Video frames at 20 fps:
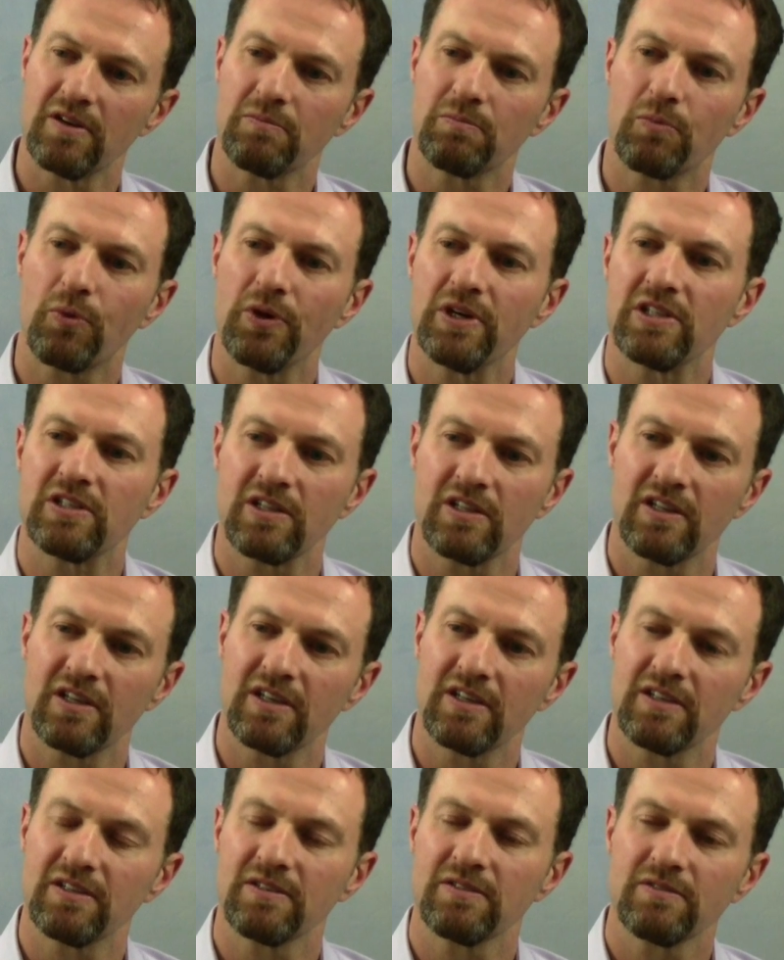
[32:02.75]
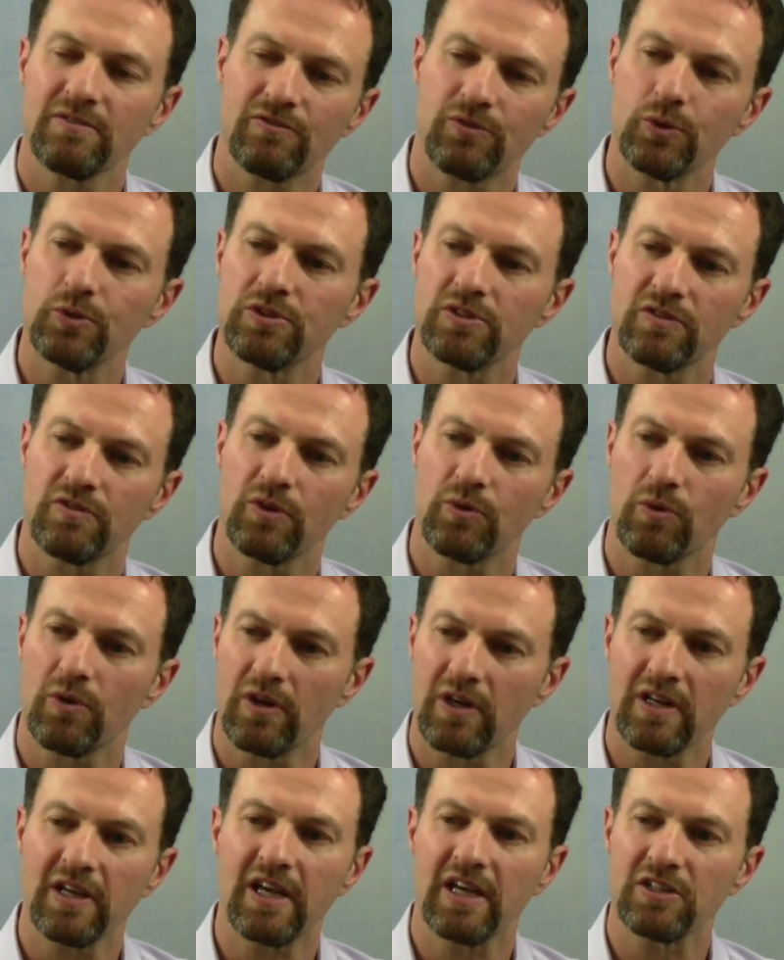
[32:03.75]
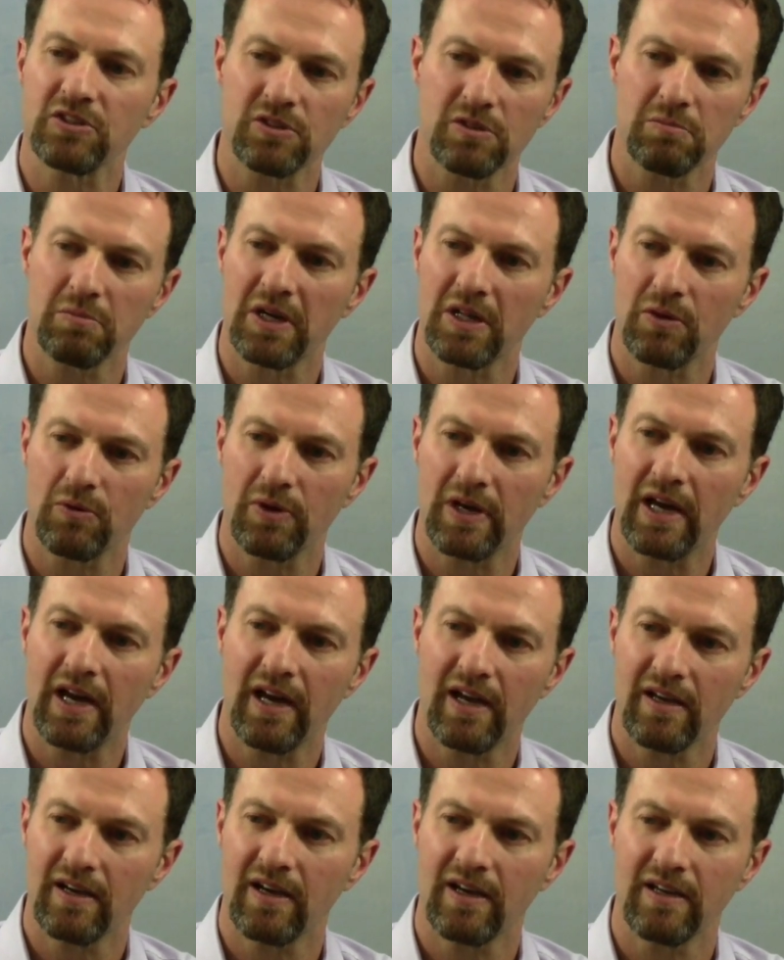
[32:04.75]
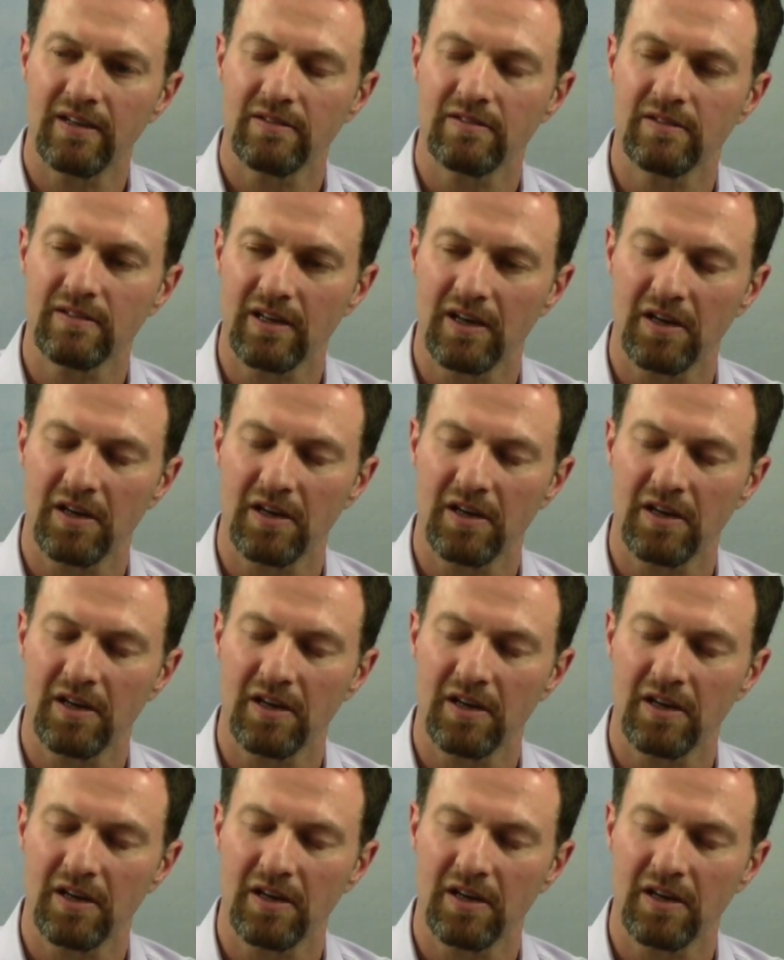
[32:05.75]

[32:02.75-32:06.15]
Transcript: to point to the fruits of the war on cancer. And by the way, I